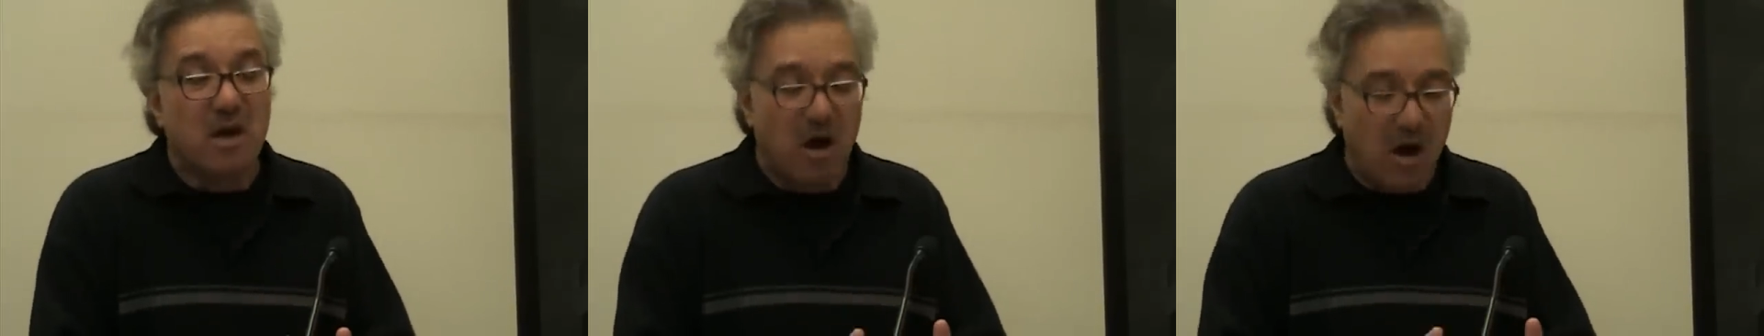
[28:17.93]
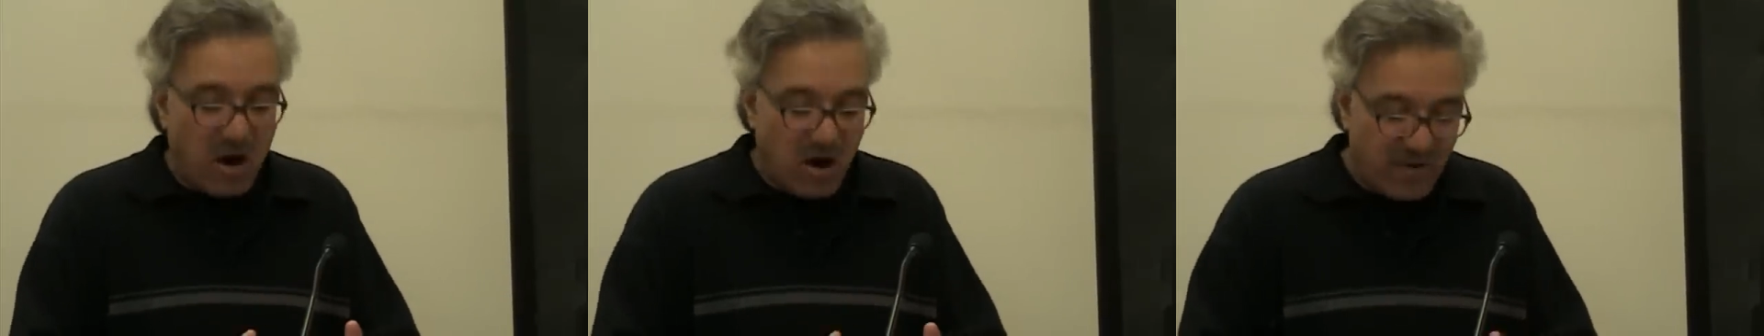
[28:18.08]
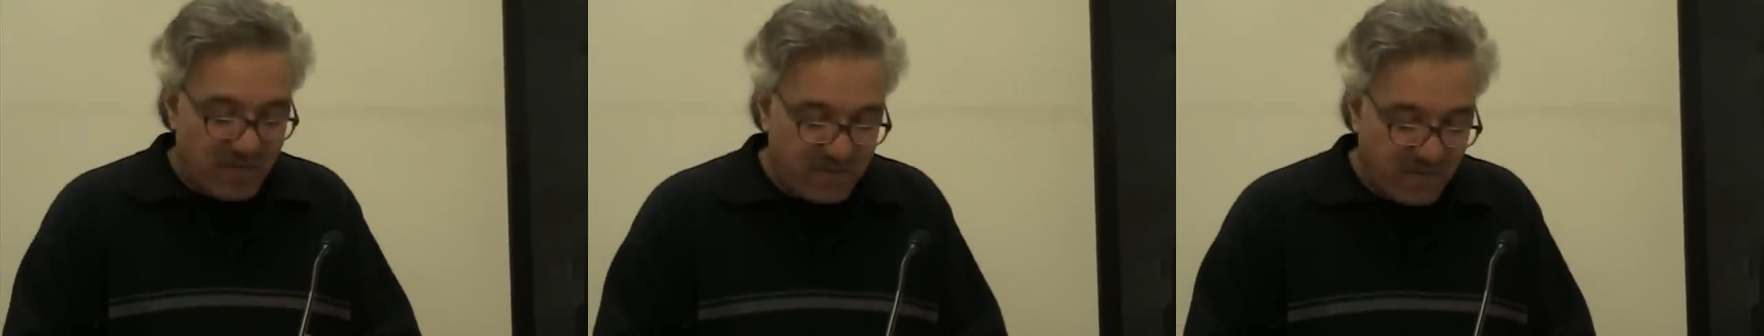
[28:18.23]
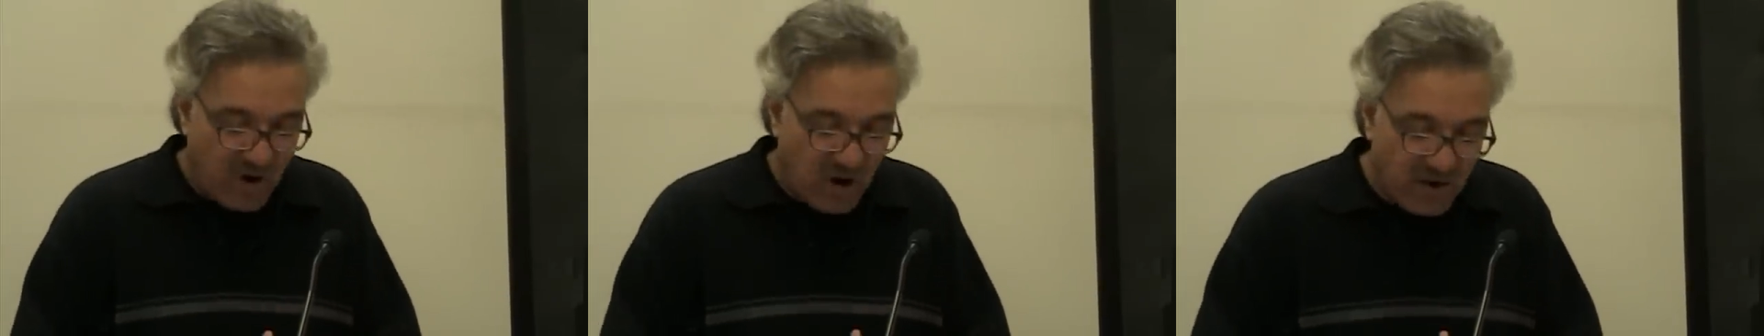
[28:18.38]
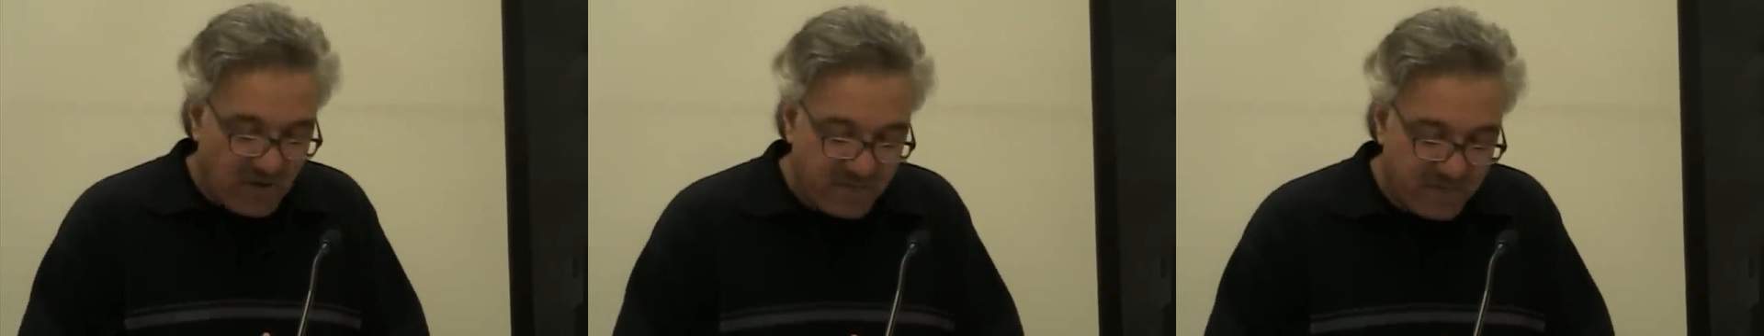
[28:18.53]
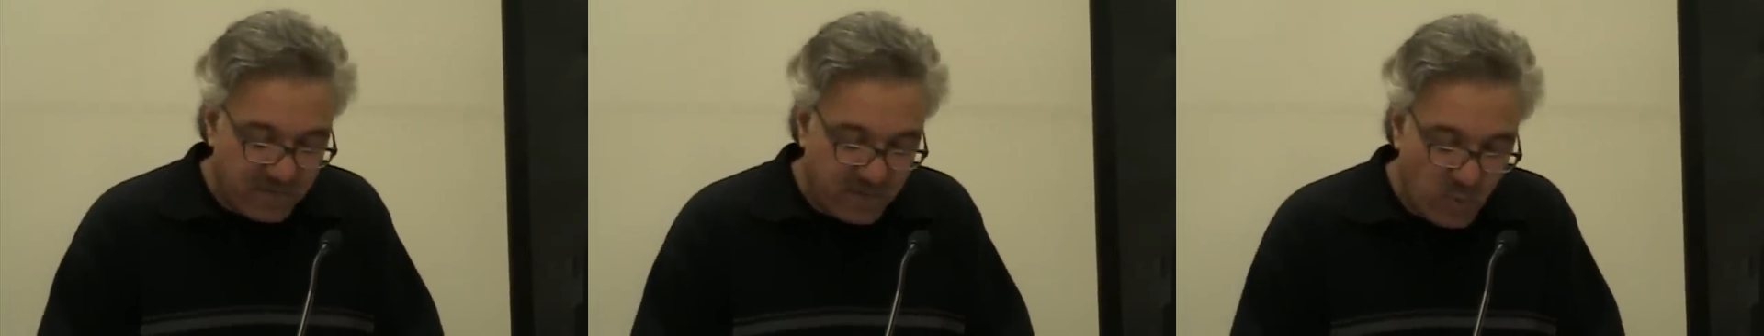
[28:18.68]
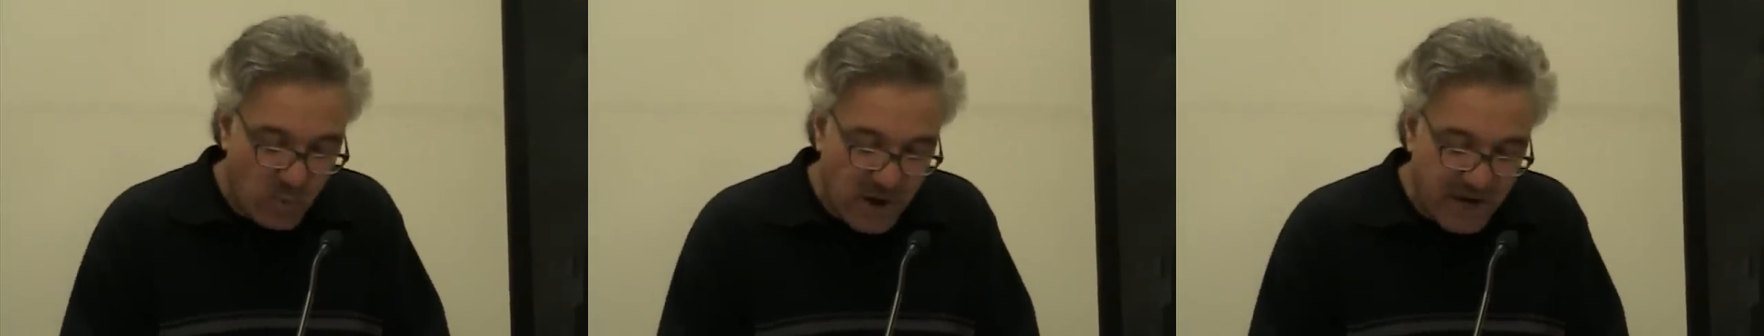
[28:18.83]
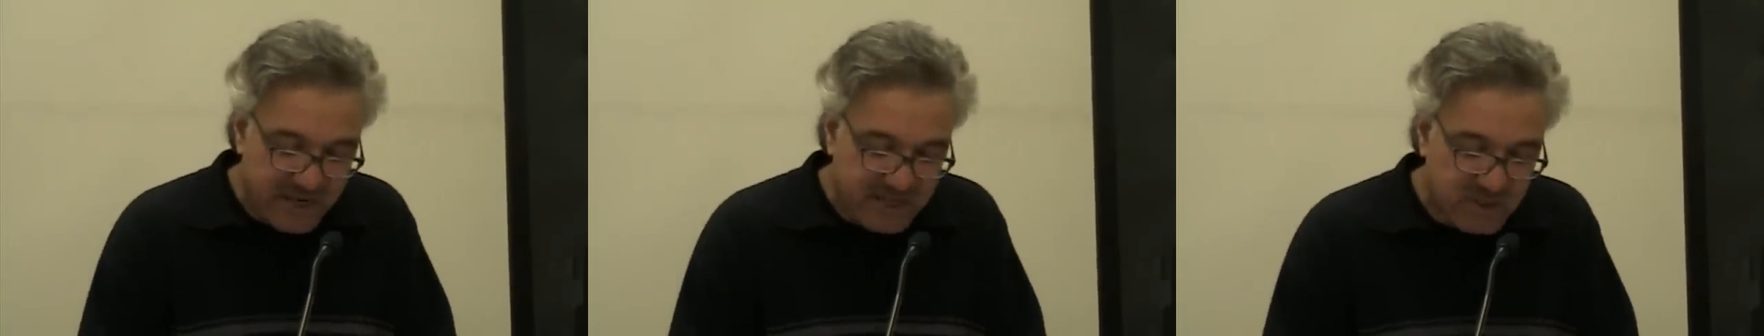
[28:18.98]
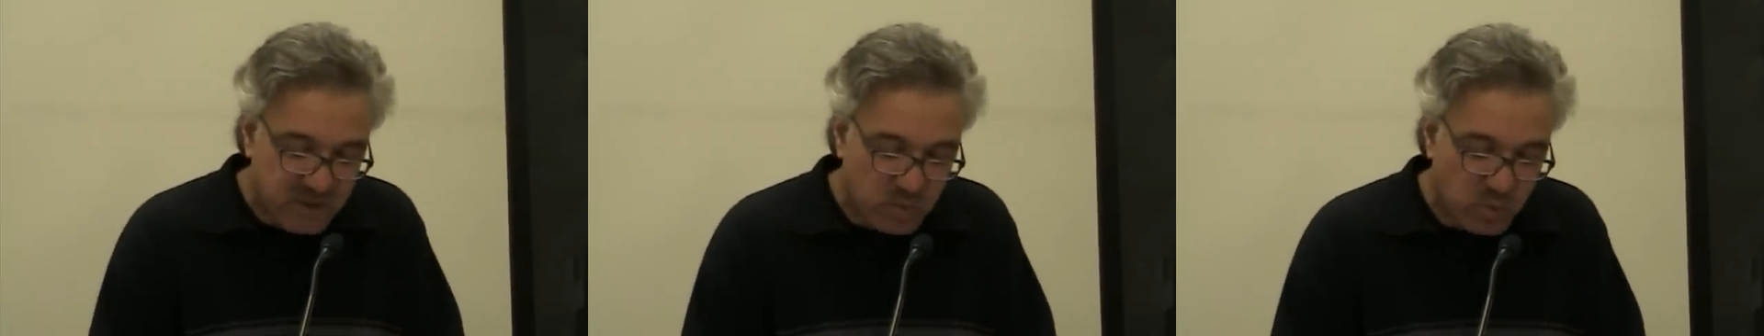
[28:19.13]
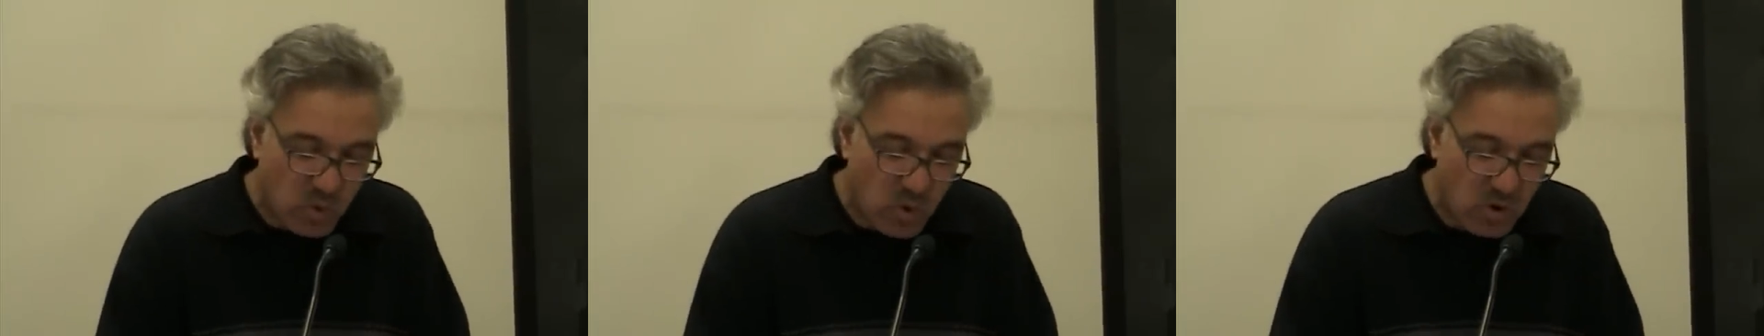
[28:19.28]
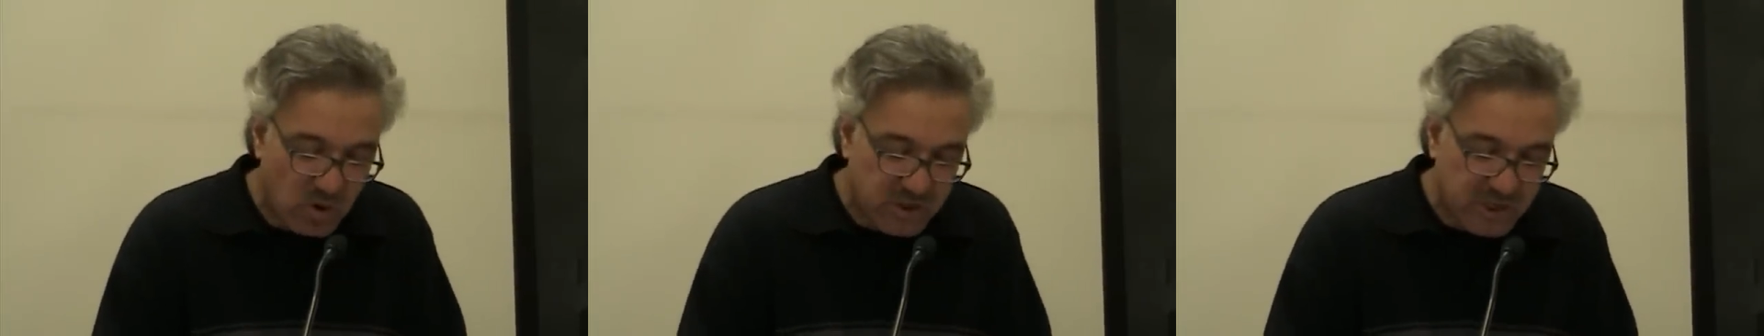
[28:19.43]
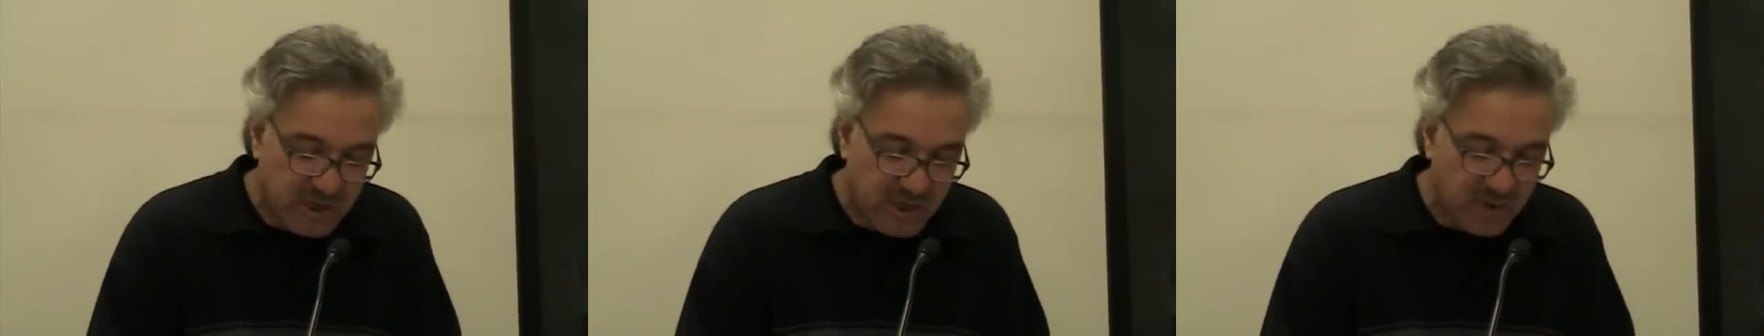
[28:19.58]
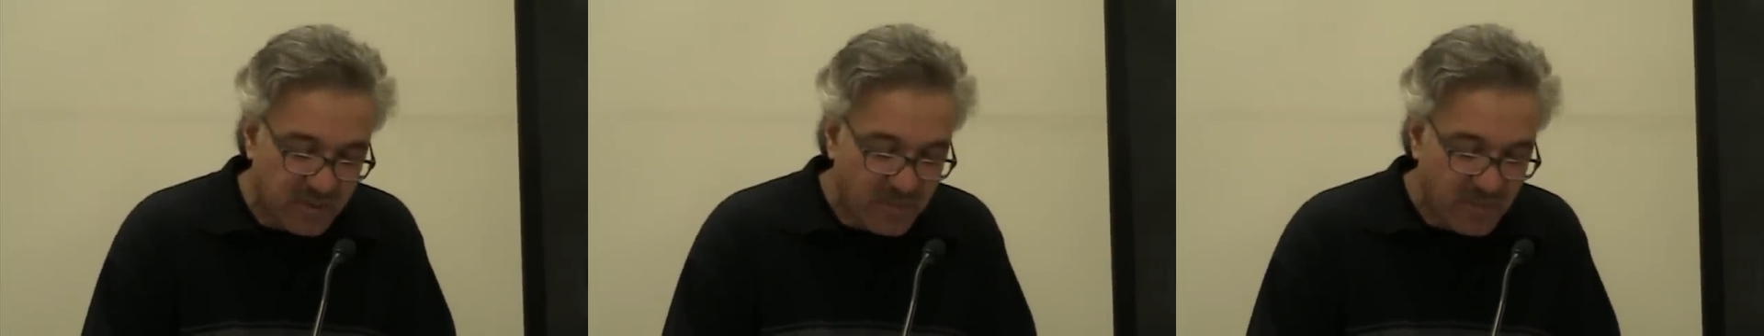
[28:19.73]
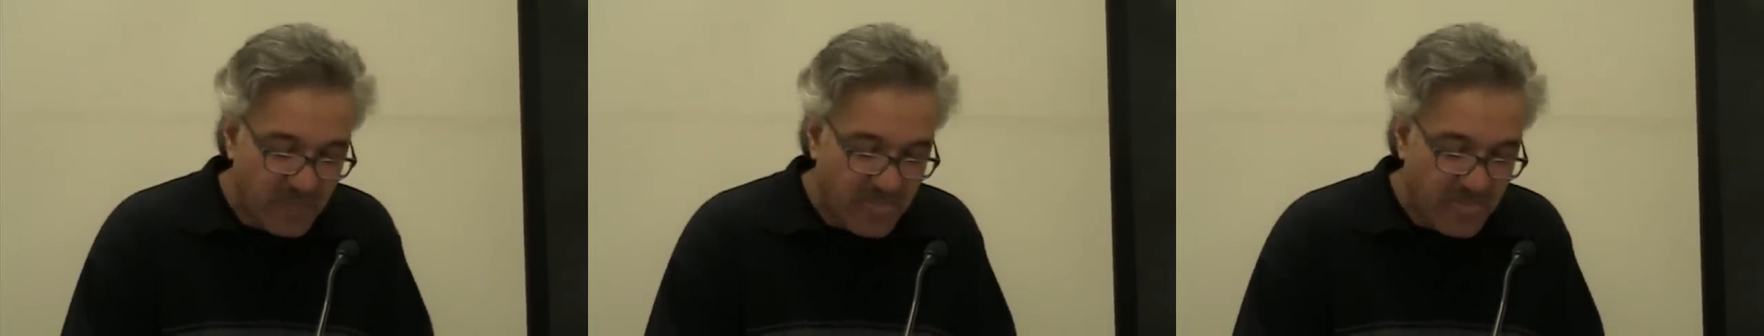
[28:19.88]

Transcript: of wastewater.